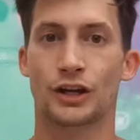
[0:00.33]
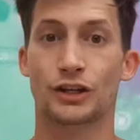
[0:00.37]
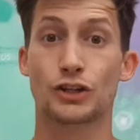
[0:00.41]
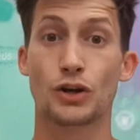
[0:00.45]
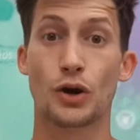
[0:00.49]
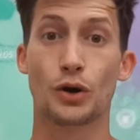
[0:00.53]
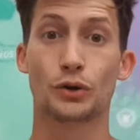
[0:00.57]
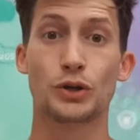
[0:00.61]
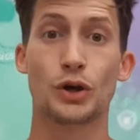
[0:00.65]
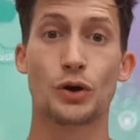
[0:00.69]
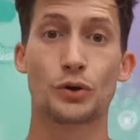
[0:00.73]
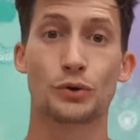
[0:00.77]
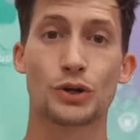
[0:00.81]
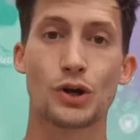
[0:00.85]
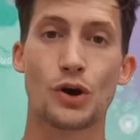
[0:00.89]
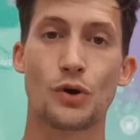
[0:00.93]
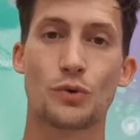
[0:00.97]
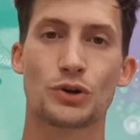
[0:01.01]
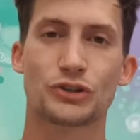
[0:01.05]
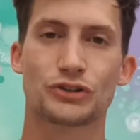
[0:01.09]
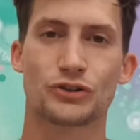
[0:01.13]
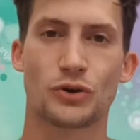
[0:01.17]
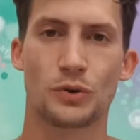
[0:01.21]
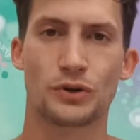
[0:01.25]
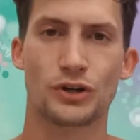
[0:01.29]
Yo,
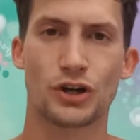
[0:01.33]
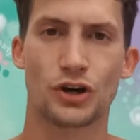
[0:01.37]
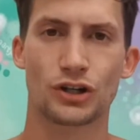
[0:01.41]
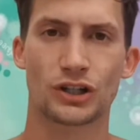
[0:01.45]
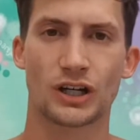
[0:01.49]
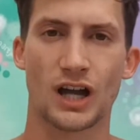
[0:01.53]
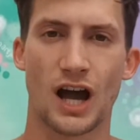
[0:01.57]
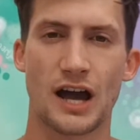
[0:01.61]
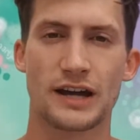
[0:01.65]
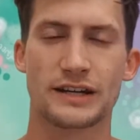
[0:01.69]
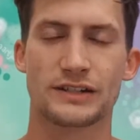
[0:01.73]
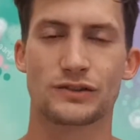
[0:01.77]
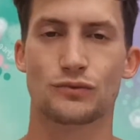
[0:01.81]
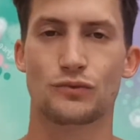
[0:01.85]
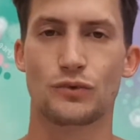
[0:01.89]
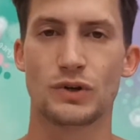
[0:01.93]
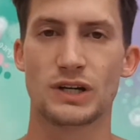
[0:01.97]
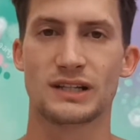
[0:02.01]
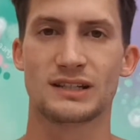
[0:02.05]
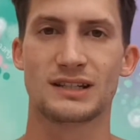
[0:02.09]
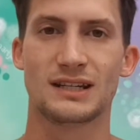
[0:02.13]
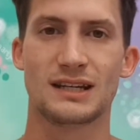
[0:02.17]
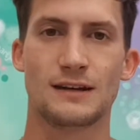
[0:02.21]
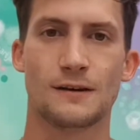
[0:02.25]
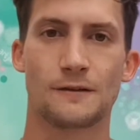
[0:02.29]
what's going on guys?
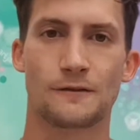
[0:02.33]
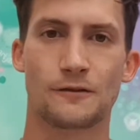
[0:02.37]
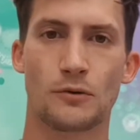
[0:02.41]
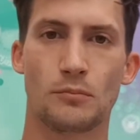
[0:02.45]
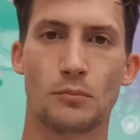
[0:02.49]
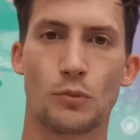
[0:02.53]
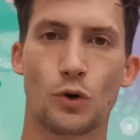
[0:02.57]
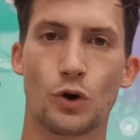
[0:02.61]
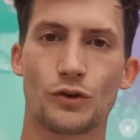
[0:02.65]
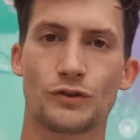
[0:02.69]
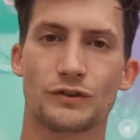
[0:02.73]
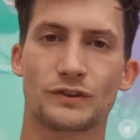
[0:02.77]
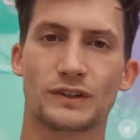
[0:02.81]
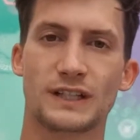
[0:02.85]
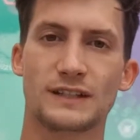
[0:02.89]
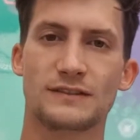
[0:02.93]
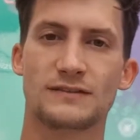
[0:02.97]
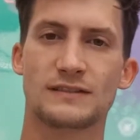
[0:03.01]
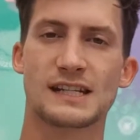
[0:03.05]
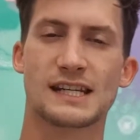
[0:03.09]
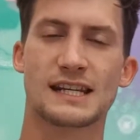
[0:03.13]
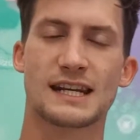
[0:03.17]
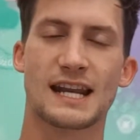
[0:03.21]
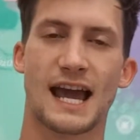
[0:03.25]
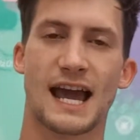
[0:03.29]
Reese here from More Than
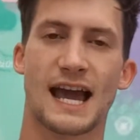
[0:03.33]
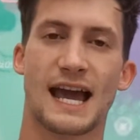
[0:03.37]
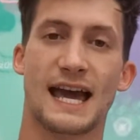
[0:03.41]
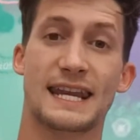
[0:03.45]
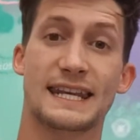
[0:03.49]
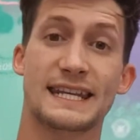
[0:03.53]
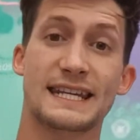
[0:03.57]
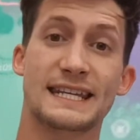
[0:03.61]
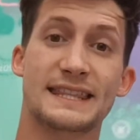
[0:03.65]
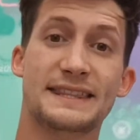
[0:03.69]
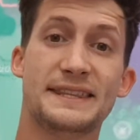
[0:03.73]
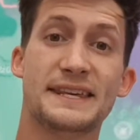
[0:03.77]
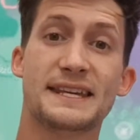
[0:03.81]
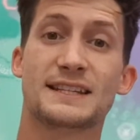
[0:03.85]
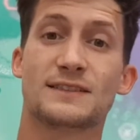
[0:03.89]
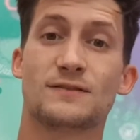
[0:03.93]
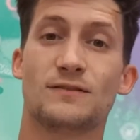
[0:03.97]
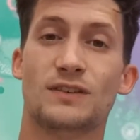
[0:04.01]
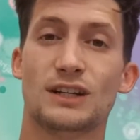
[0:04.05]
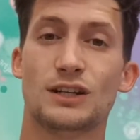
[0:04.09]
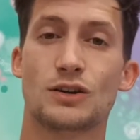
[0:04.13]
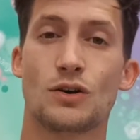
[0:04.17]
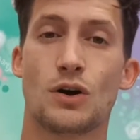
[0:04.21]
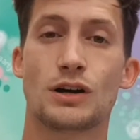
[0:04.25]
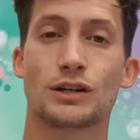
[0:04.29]
Lifting, and in this
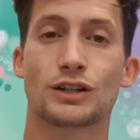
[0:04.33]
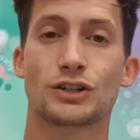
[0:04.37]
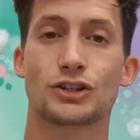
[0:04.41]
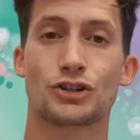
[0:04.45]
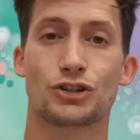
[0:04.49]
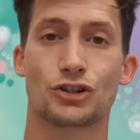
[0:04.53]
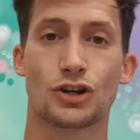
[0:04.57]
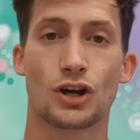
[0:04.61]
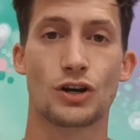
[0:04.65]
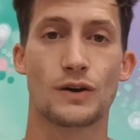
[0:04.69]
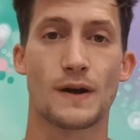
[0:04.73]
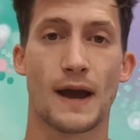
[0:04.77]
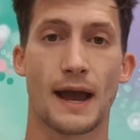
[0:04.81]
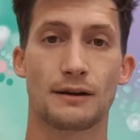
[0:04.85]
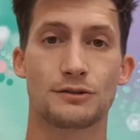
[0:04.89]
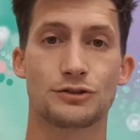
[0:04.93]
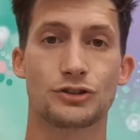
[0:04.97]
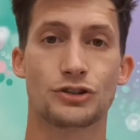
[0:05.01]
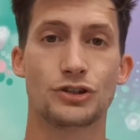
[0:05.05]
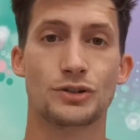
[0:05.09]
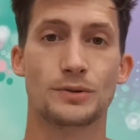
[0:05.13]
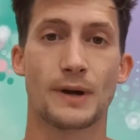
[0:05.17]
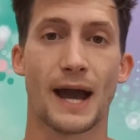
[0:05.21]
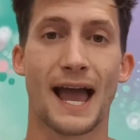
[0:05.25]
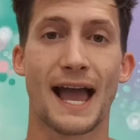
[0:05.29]
video I'm going to show you how to
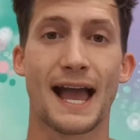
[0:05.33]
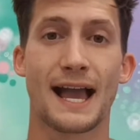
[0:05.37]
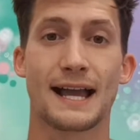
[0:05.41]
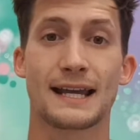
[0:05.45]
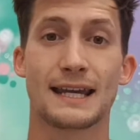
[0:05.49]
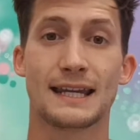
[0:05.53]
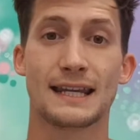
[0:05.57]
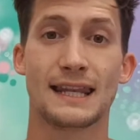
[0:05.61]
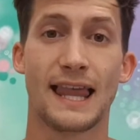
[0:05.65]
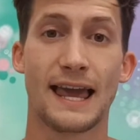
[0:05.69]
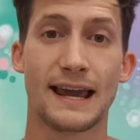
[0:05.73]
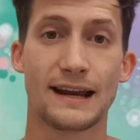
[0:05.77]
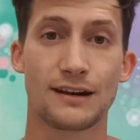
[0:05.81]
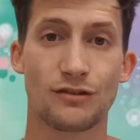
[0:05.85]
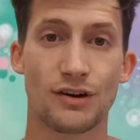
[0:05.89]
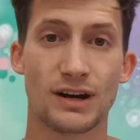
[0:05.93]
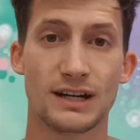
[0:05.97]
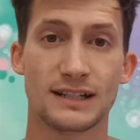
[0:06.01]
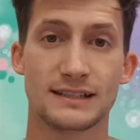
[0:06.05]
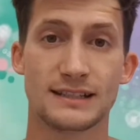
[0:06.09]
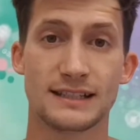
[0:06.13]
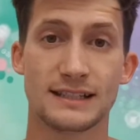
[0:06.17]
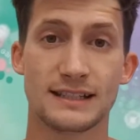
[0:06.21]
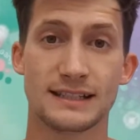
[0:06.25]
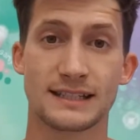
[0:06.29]
do hanging leg
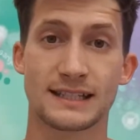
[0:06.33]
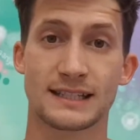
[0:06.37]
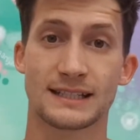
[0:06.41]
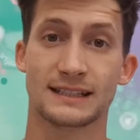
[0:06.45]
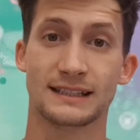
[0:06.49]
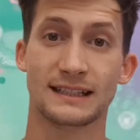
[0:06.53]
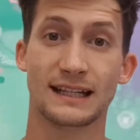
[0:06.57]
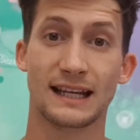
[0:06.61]
raises.